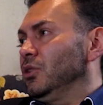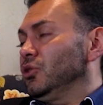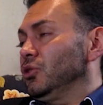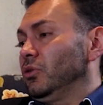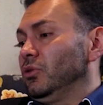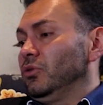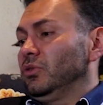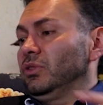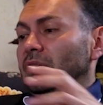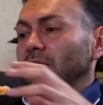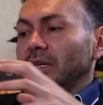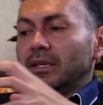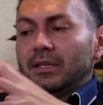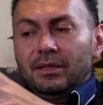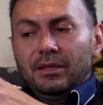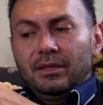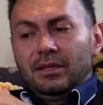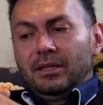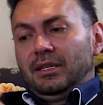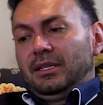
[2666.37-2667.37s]
So you see,
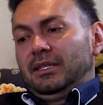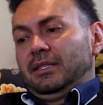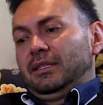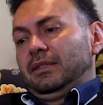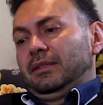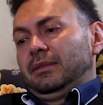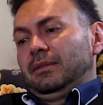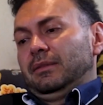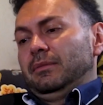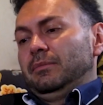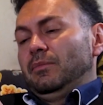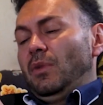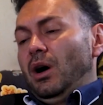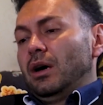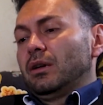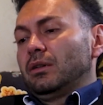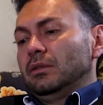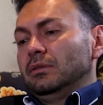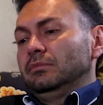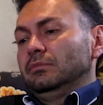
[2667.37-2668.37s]
this
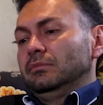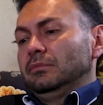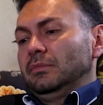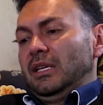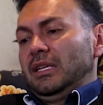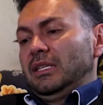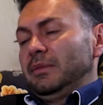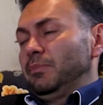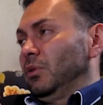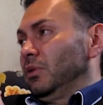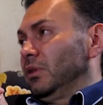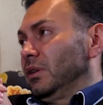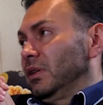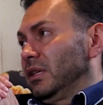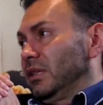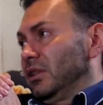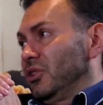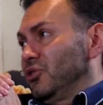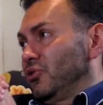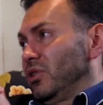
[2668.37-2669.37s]
model is
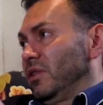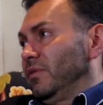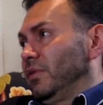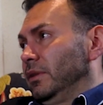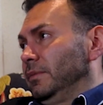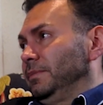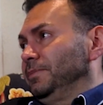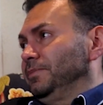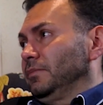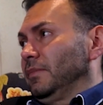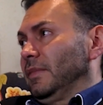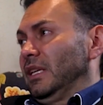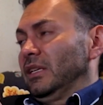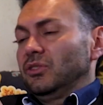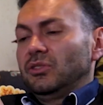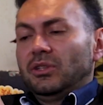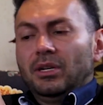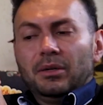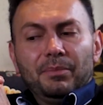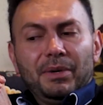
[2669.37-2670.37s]
politically driven.
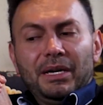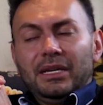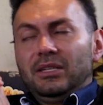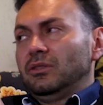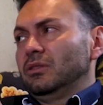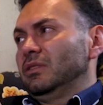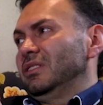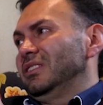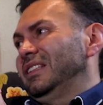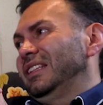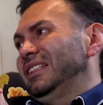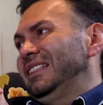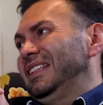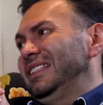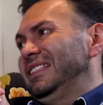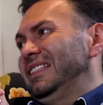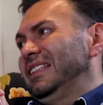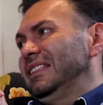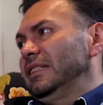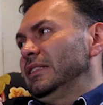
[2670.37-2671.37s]
It's not based on
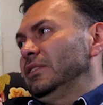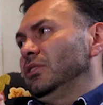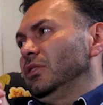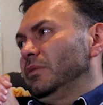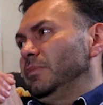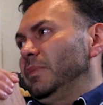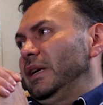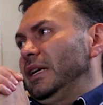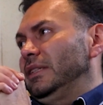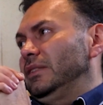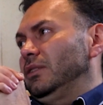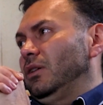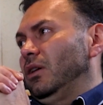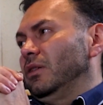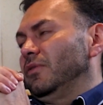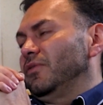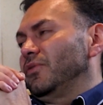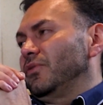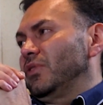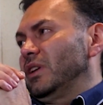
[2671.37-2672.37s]
statistics. It's not based
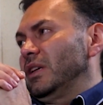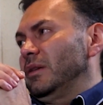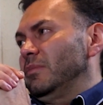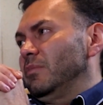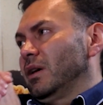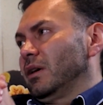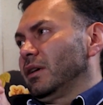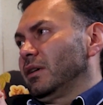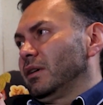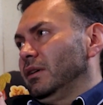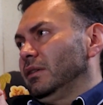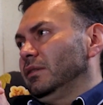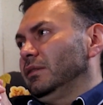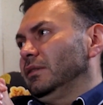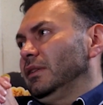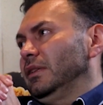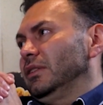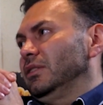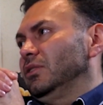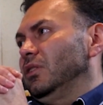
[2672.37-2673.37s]
on free
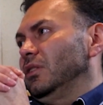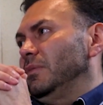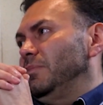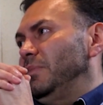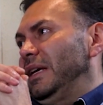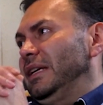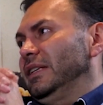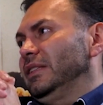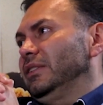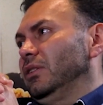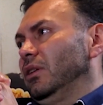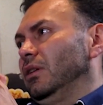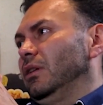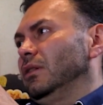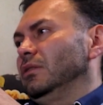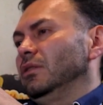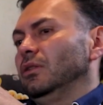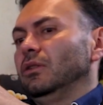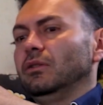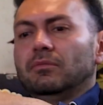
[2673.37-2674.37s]
market. It's not based
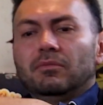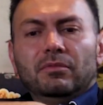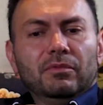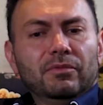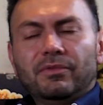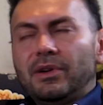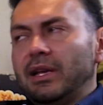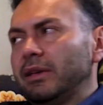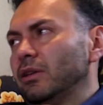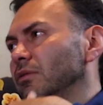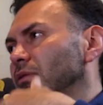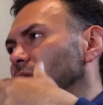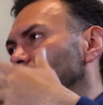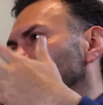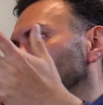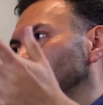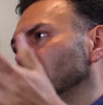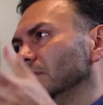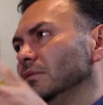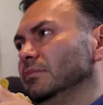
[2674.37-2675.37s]
on
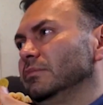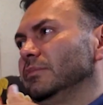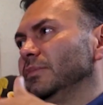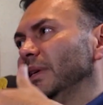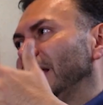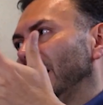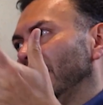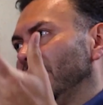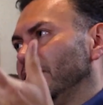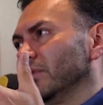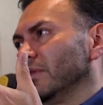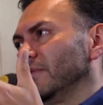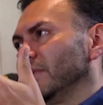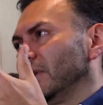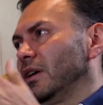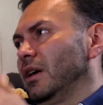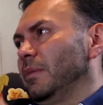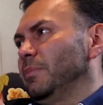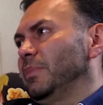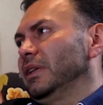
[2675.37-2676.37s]
regular behavior of
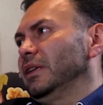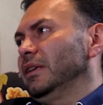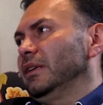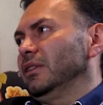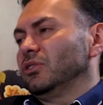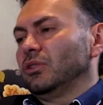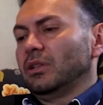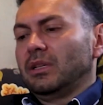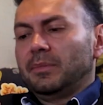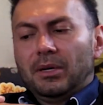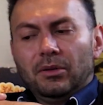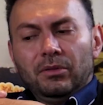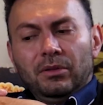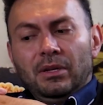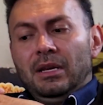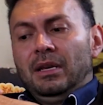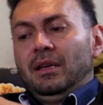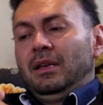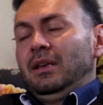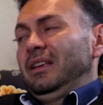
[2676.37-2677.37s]
the company. It's all about
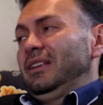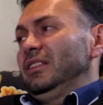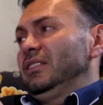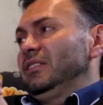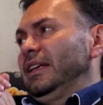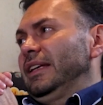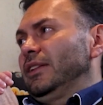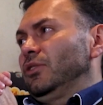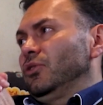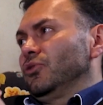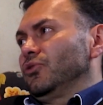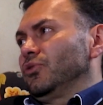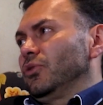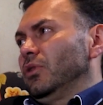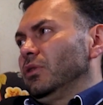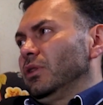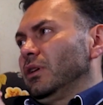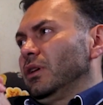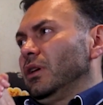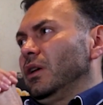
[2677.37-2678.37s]

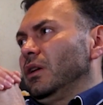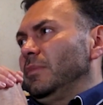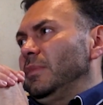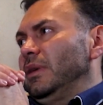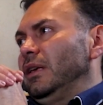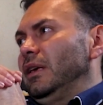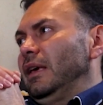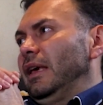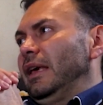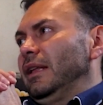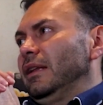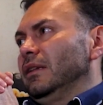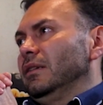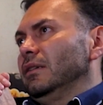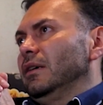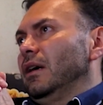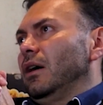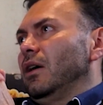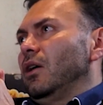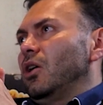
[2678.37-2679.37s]
state-controlled economy
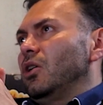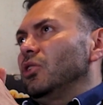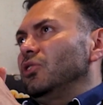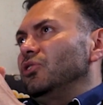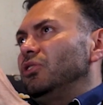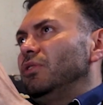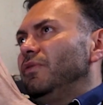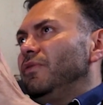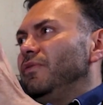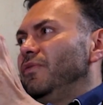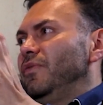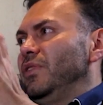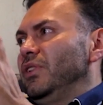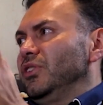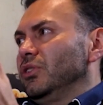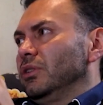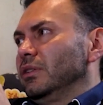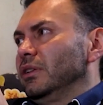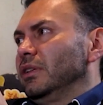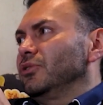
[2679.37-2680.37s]
and
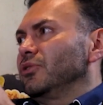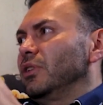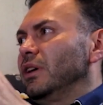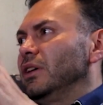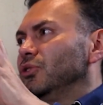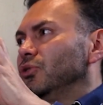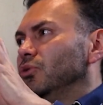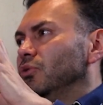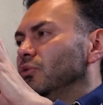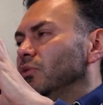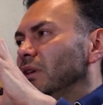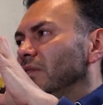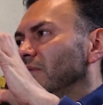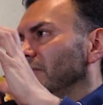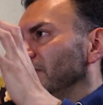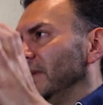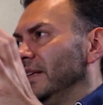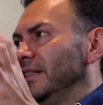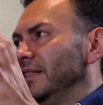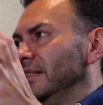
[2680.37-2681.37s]
artificially trying to
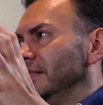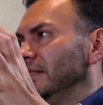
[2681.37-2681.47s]
inflate the